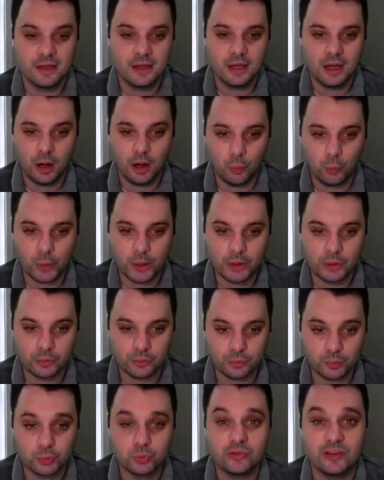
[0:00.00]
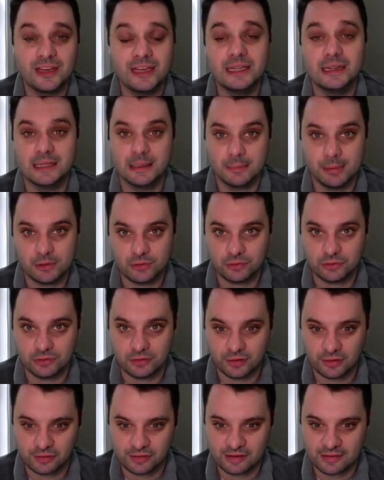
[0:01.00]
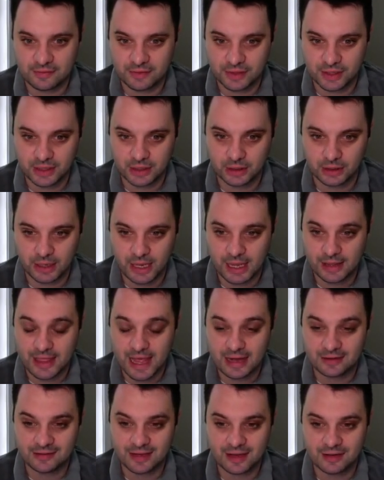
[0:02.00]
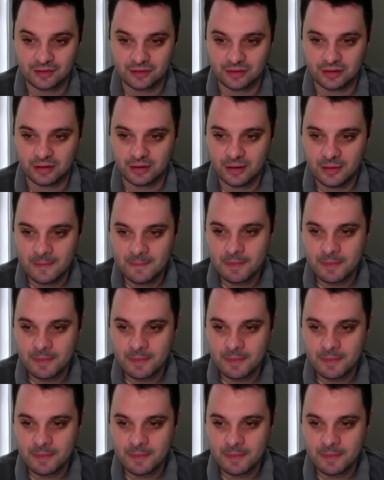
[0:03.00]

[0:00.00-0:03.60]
Wheeler routinely pitches into the seventh inning, and that tends to